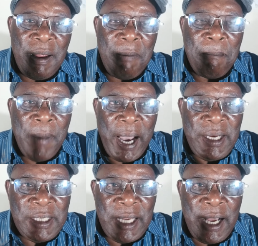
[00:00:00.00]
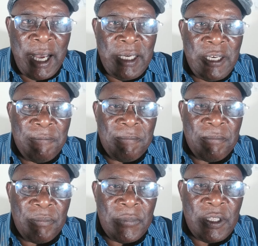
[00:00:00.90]
mine is a guide.
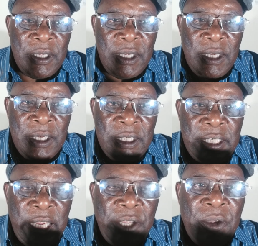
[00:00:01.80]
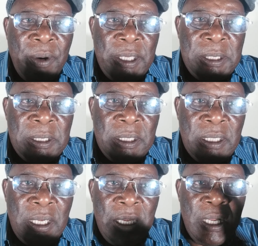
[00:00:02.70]
Take yours,
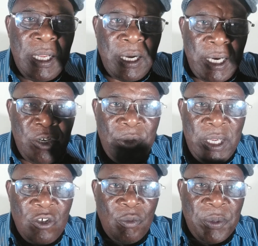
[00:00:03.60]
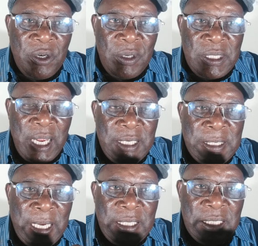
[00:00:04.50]
write your entrepreneurs, and
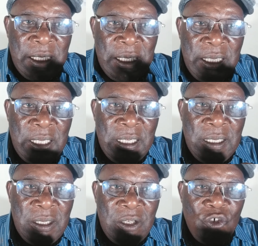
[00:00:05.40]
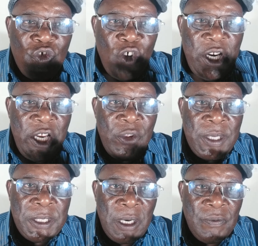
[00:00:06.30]
start training
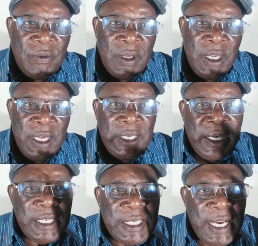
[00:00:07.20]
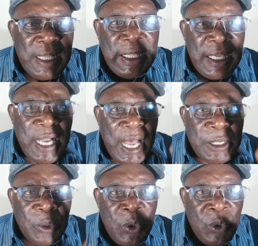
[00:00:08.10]
yourself. There is nothing as
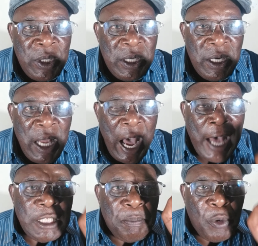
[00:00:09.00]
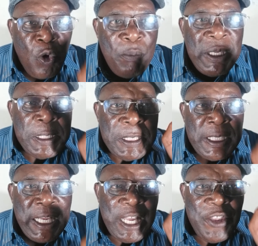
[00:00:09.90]
good as
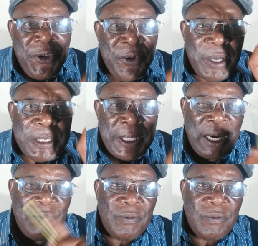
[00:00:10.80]
promising yourself